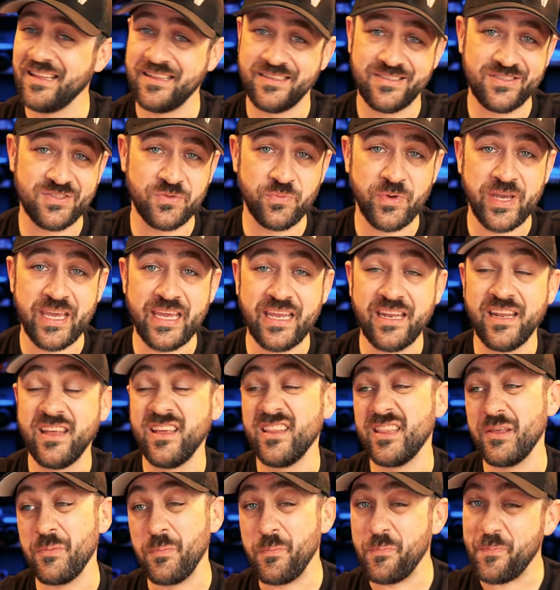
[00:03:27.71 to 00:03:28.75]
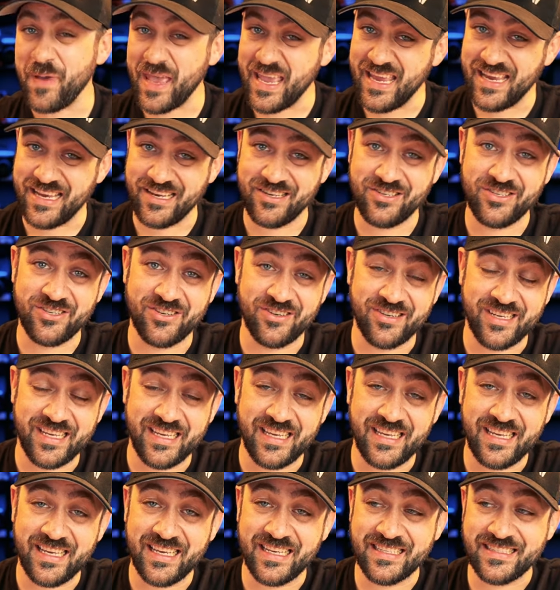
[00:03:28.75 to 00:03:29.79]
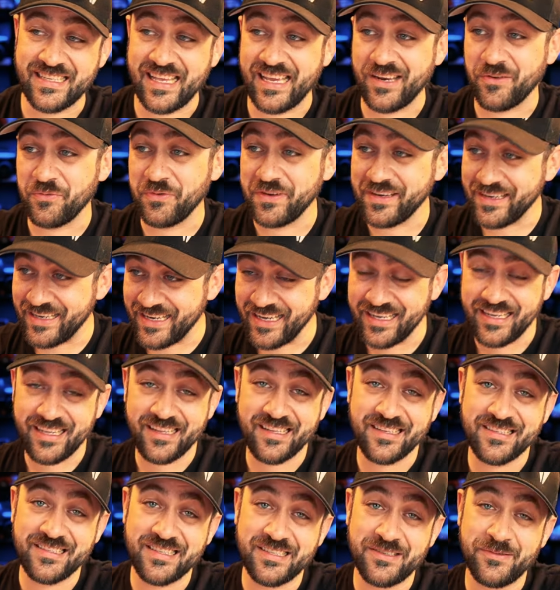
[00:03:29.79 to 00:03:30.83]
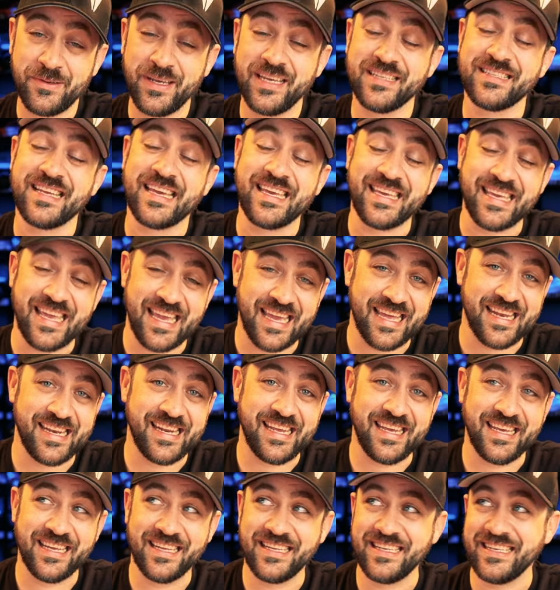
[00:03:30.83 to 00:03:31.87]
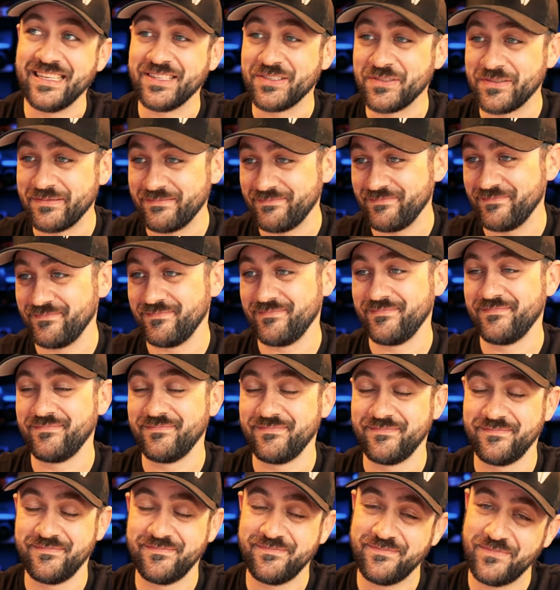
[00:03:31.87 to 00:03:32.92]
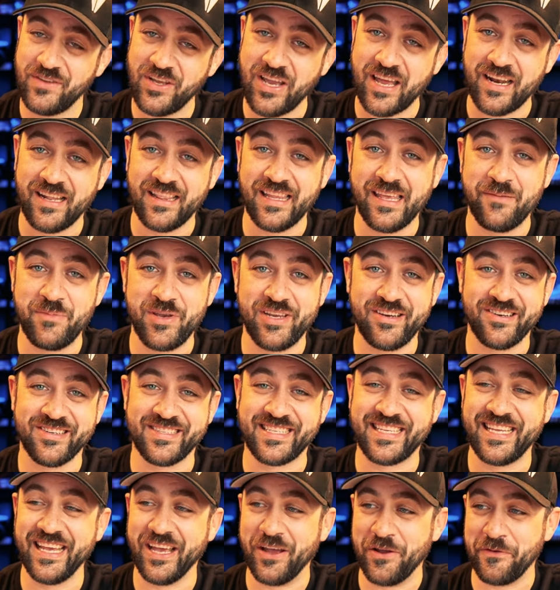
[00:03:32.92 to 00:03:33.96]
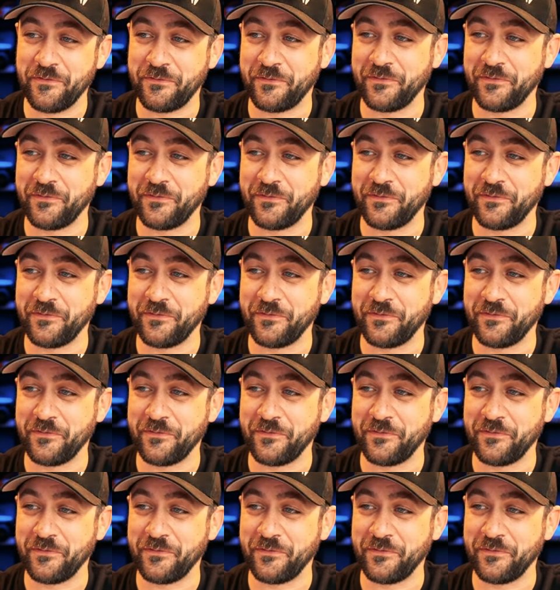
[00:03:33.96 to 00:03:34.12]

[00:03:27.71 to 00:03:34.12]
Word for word: sweet, the bacon jerky is like ridiculously sweet. It's like candy. It's you got to limit yourself